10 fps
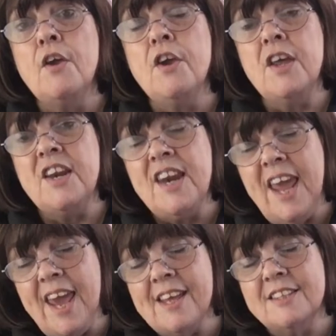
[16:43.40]
you
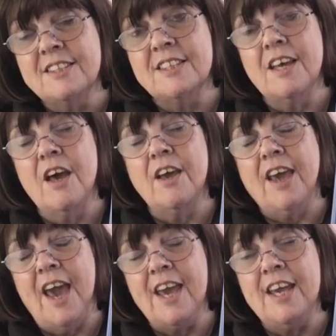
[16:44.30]
knit a
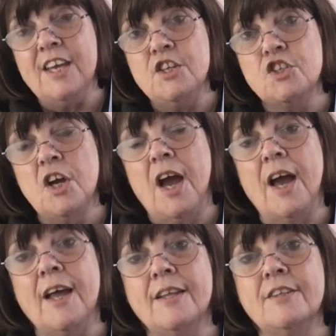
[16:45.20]
gauge,
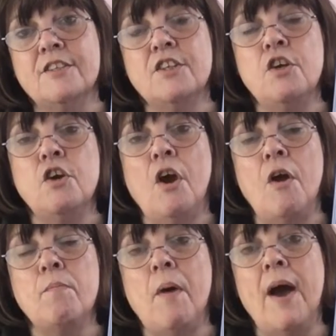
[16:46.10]
and you
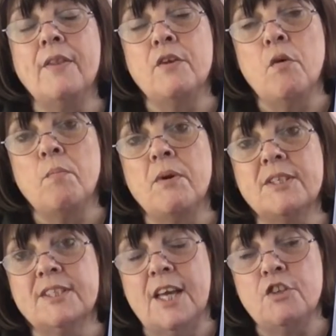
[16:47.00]
go by the number of
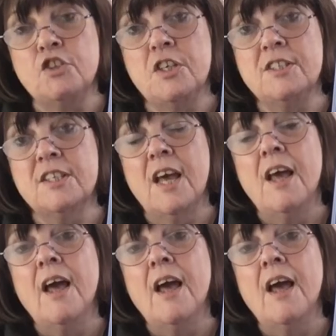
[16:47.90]
stitches.